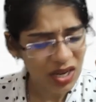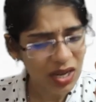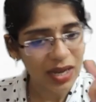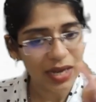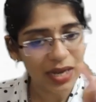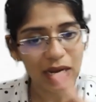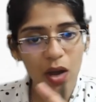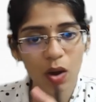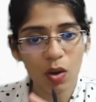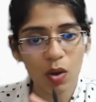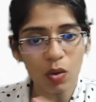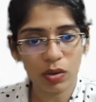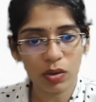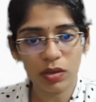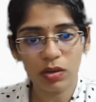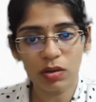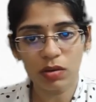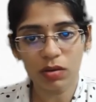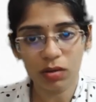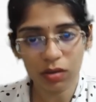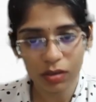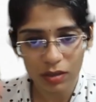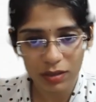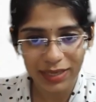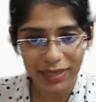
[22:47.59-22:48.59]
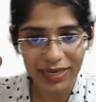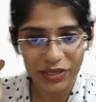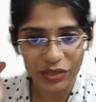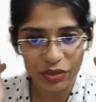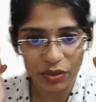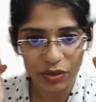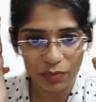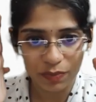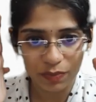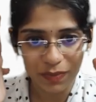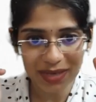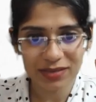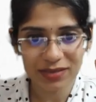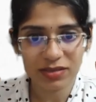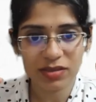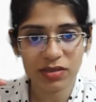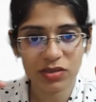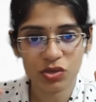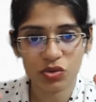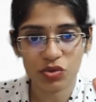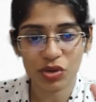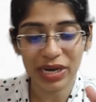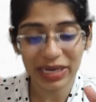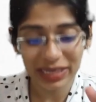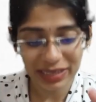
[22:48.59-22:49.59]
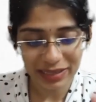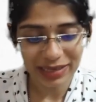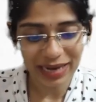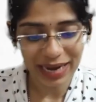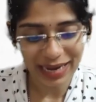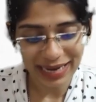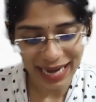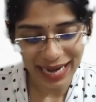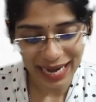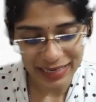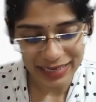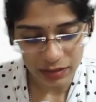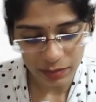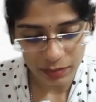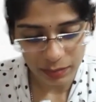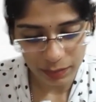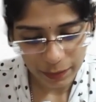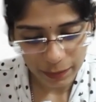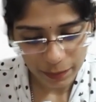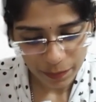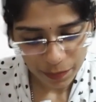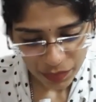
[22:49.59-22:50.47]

Now, you know, get your basics straight in anatomy.